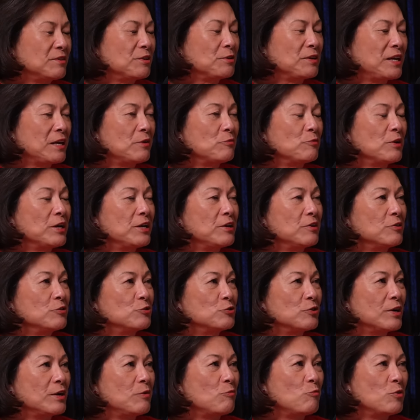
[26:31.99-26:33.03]
they're getting ready to
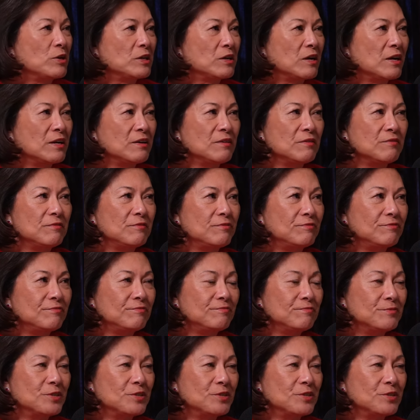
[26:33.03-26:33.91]
train, what kind of